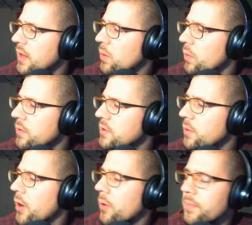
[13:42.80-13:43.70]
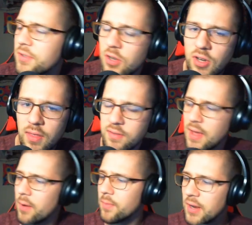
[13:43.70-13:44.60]
equals zero. So check
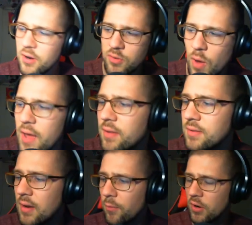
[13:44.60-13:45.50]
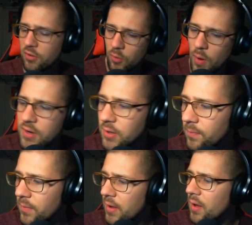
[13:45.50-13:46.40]
this out. Here's why this is a differential equation.